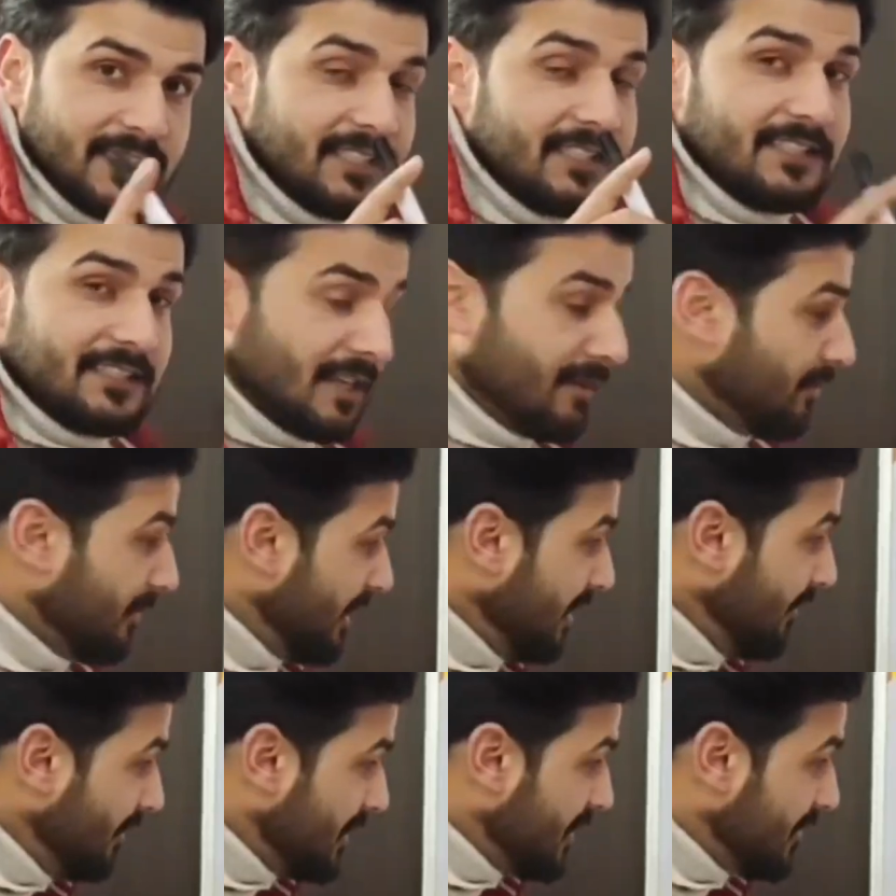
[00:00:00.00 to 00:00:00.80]
This is
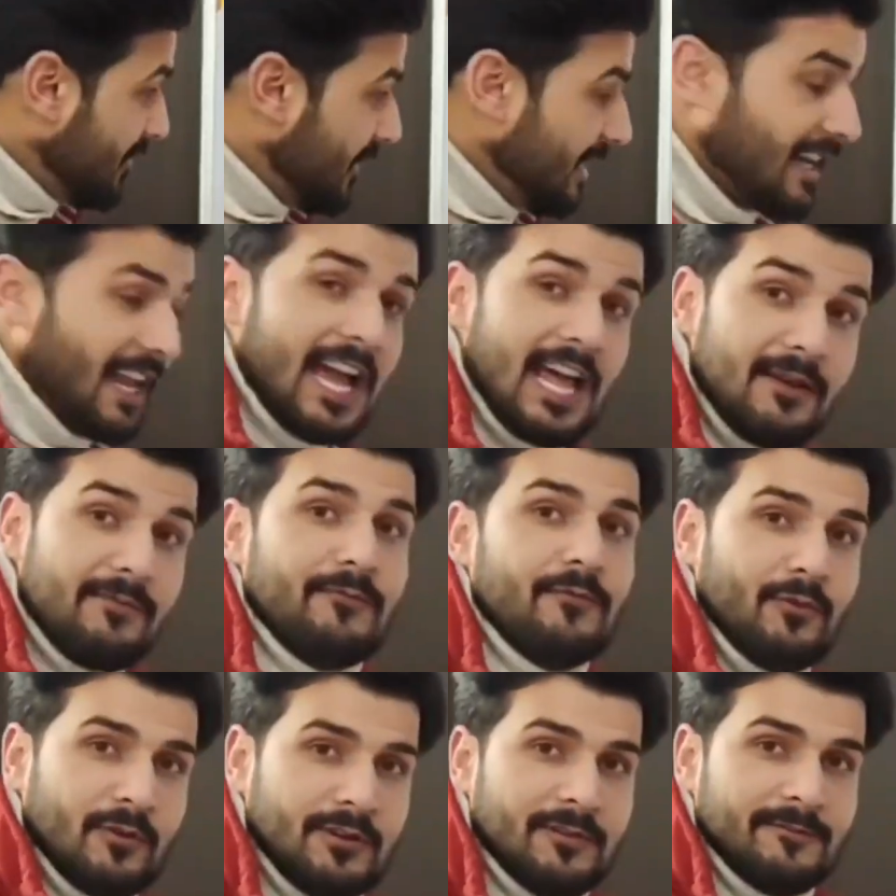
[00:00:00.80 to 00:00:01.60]
something which is very
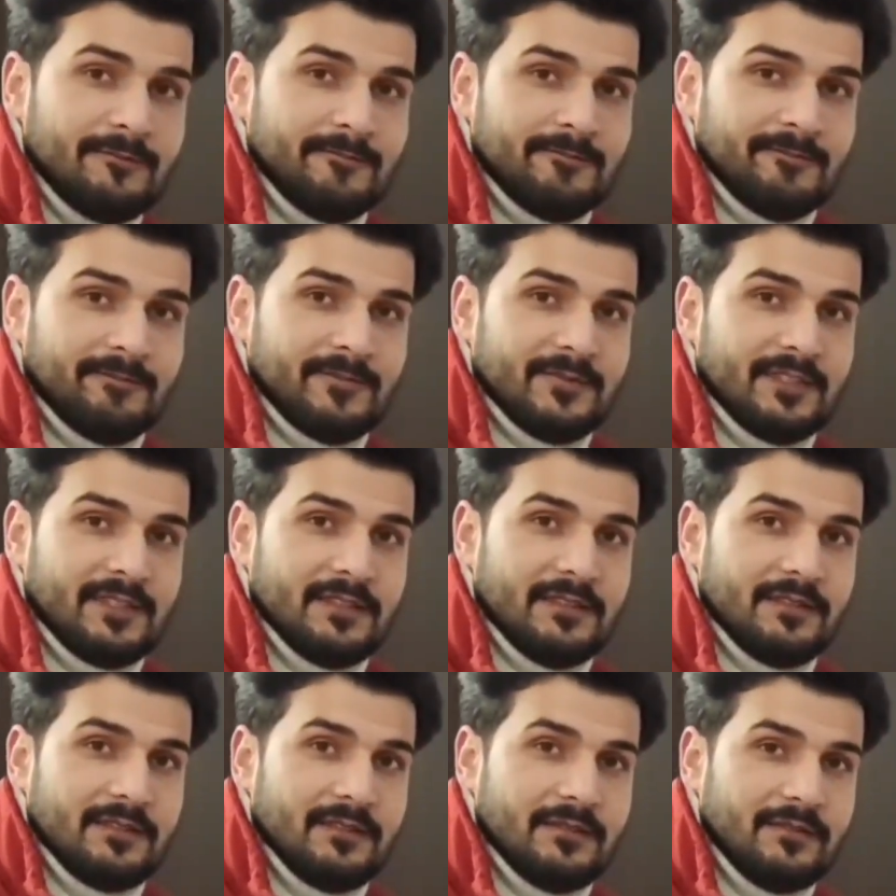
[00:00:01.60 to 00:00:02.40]
helpful
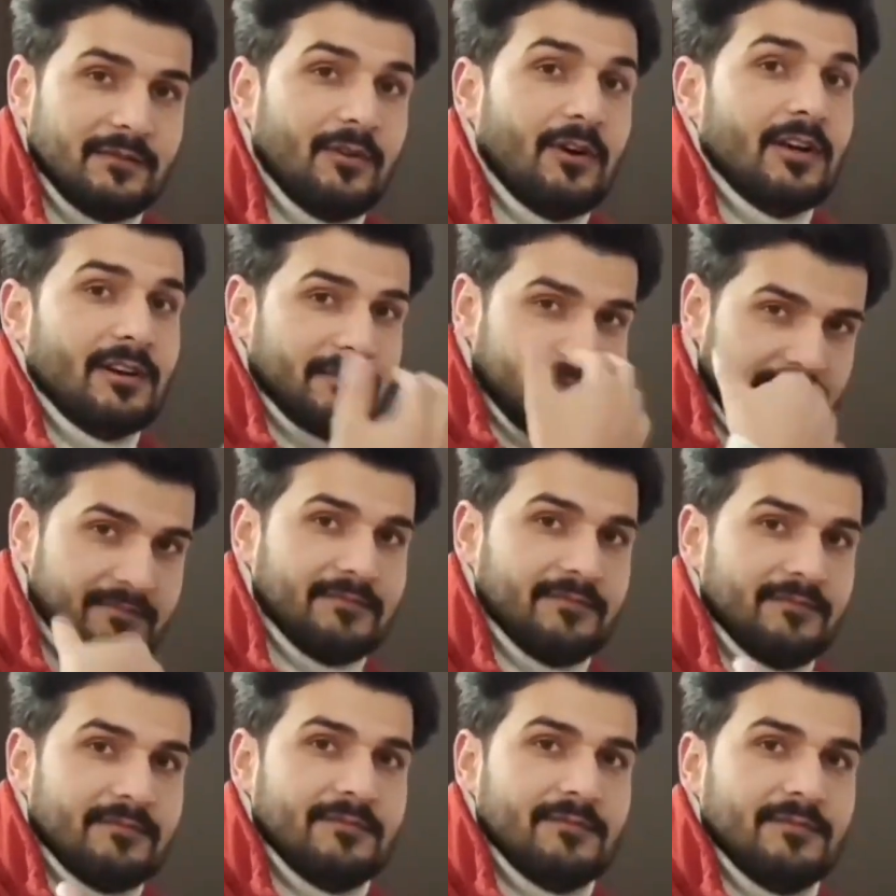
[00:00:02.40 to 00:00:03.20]
for
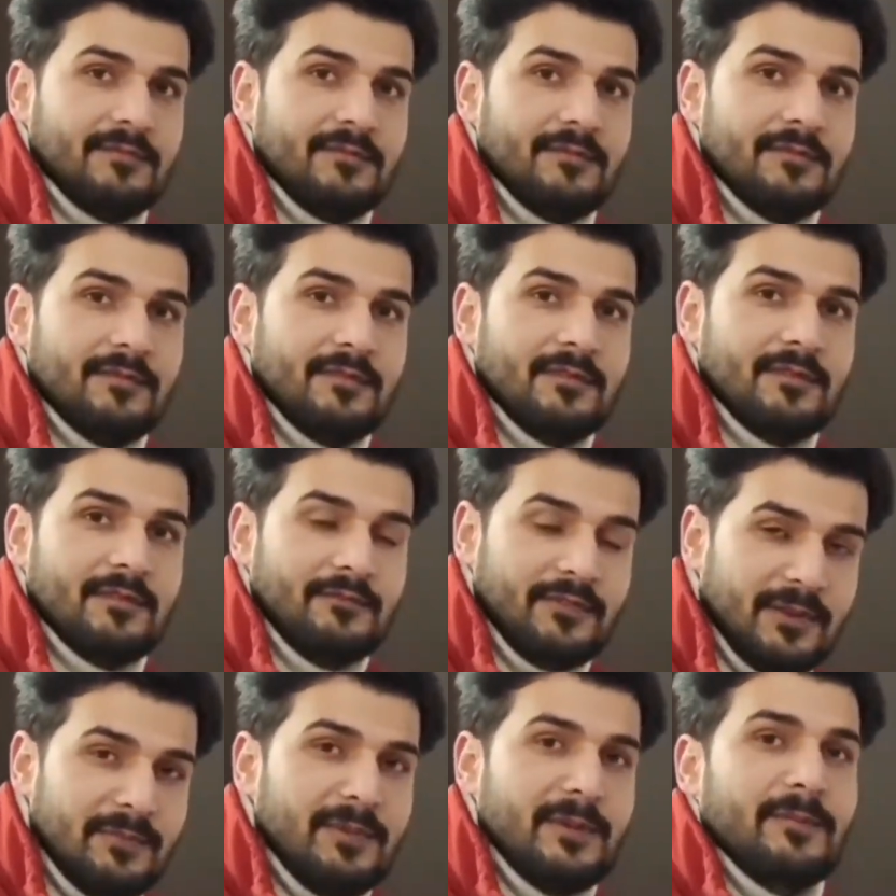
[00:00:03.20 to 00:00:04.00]

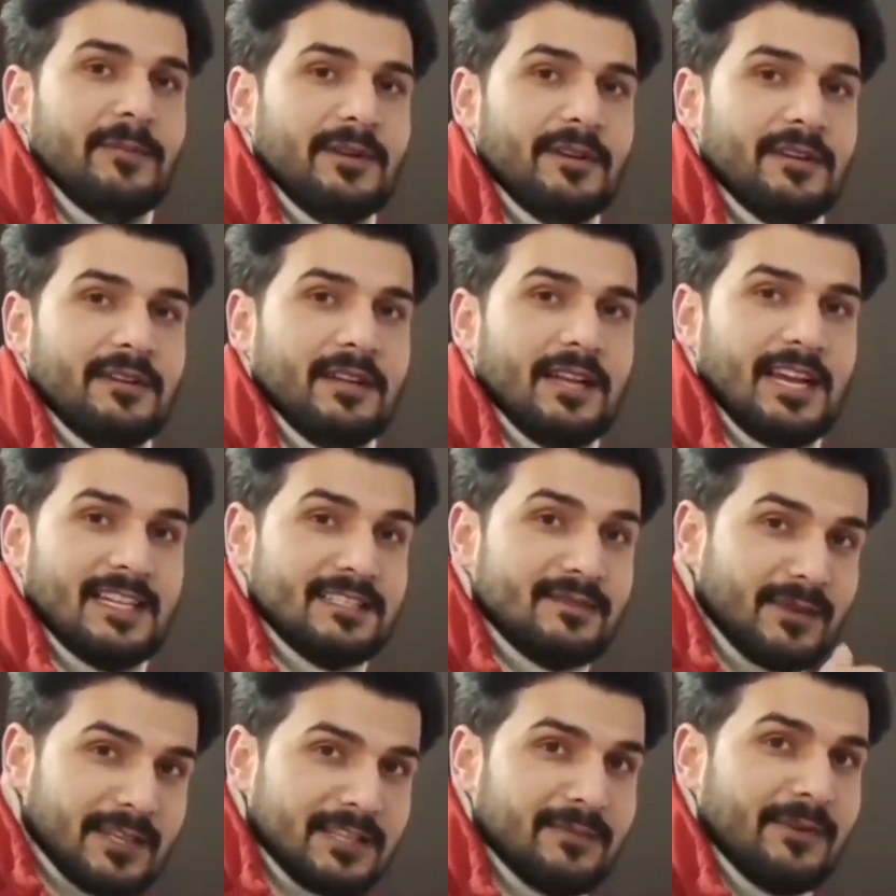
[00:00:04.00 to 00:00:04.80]
we people
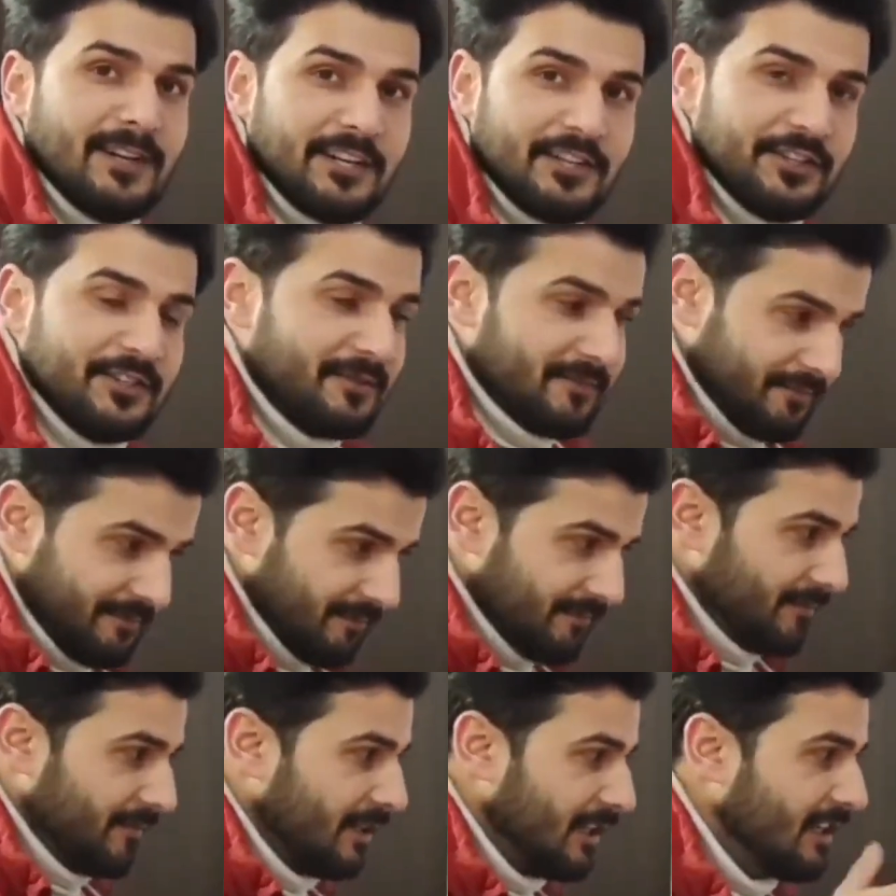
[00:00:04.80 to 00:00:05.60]
as a mathematician
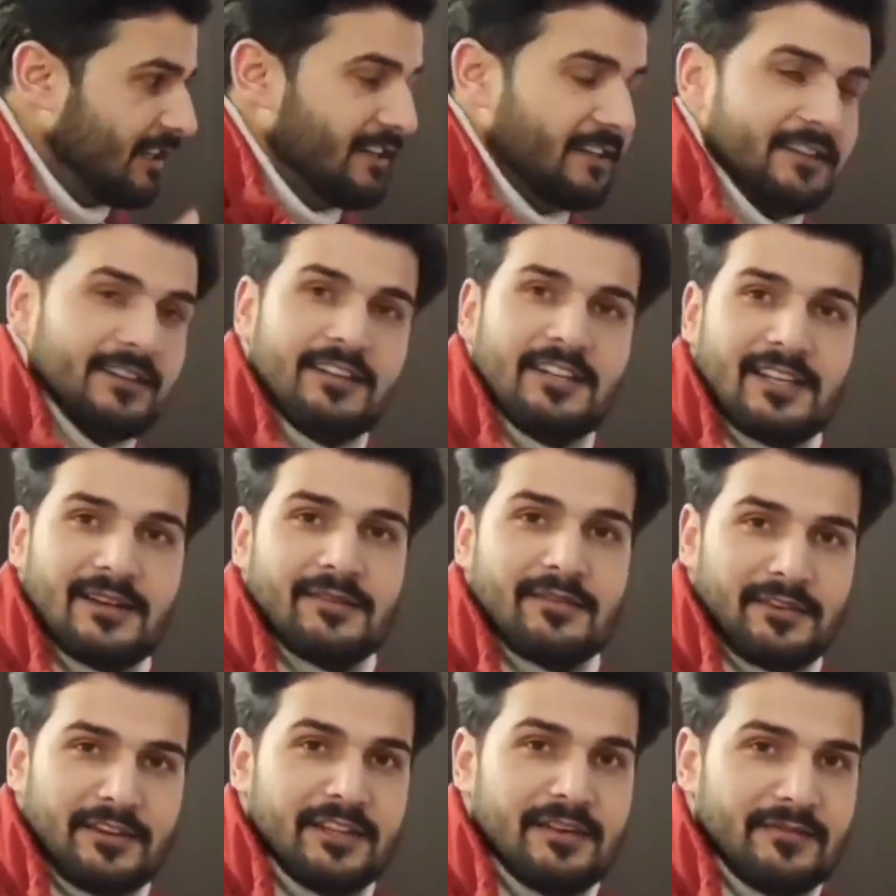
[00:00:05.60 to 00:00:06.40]
in
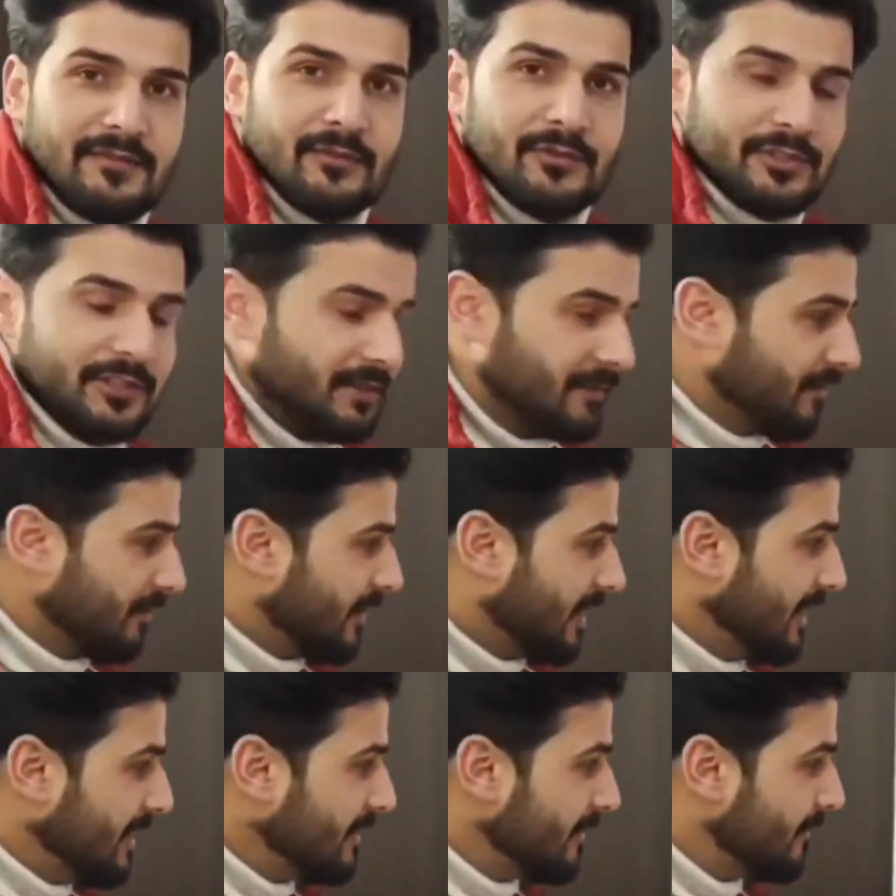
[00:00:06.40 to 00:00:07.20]
near future,
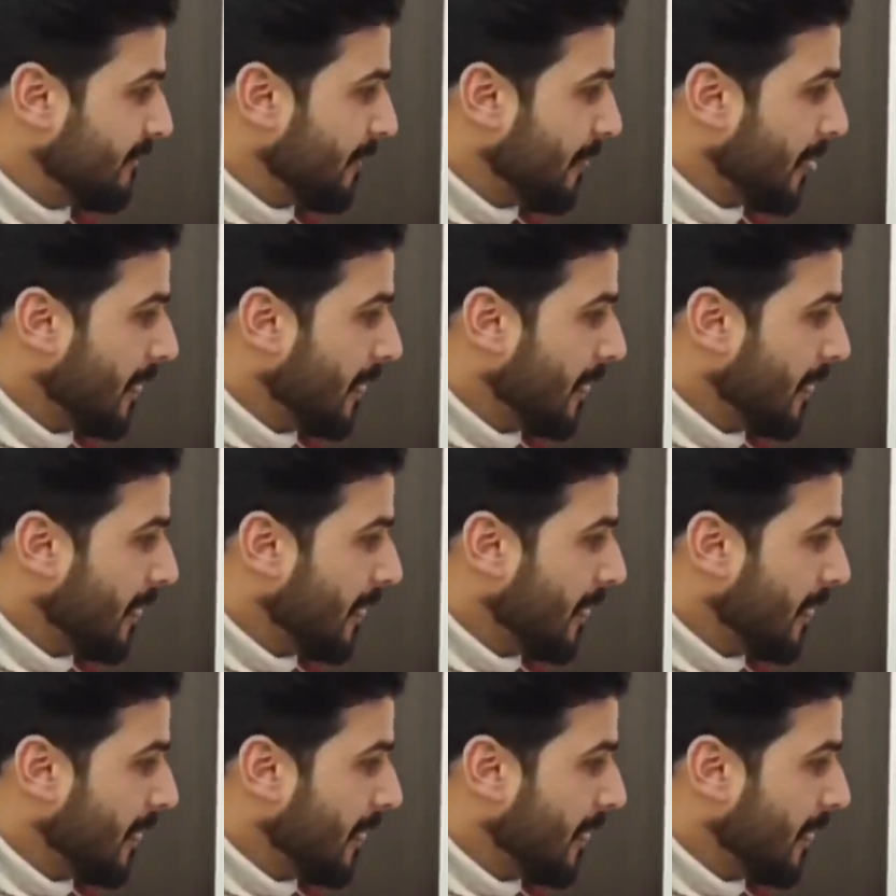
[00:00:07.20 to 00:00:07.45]
right?